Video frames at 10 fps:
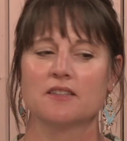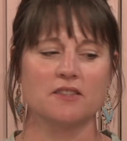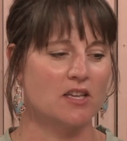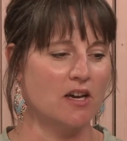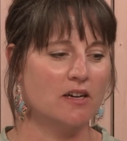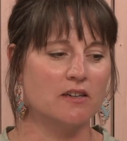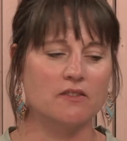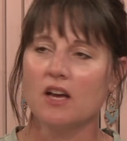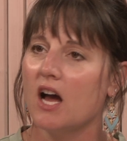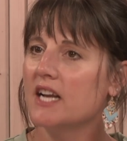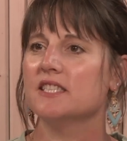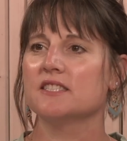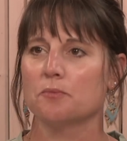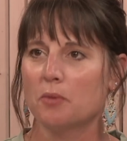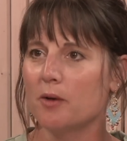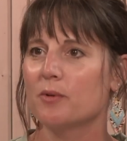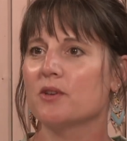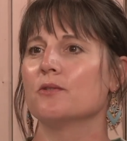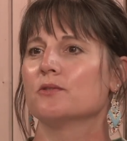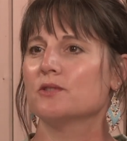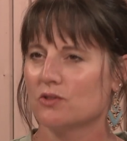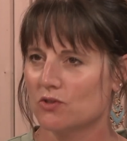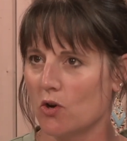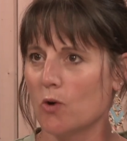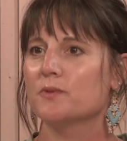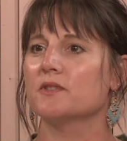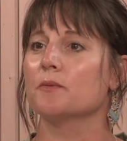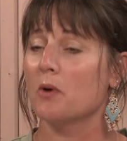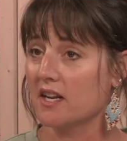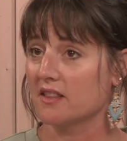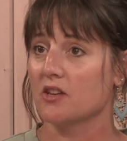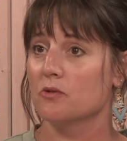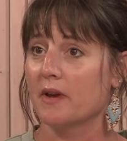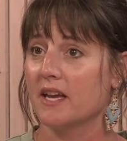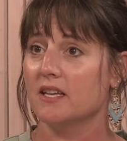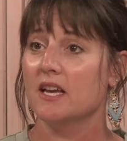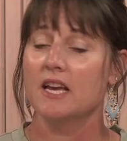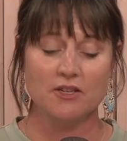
the the honeys, the barbecues, the soaps, the product that you make.